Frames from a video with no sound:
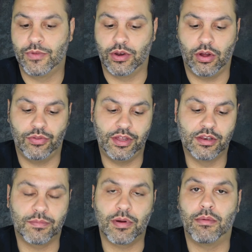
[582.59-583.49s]
You know,
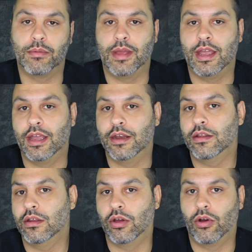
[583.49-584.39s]
these are probably made,
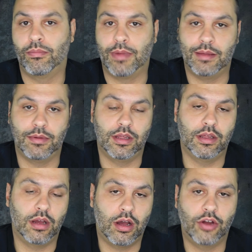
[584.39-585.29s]
you know,
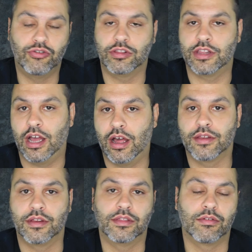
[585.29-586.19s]
maybe
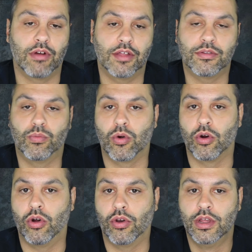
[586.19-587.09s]
100,000 throughout the
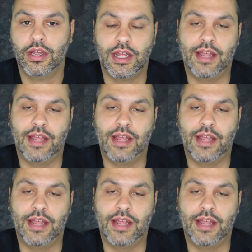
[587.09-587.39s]
world.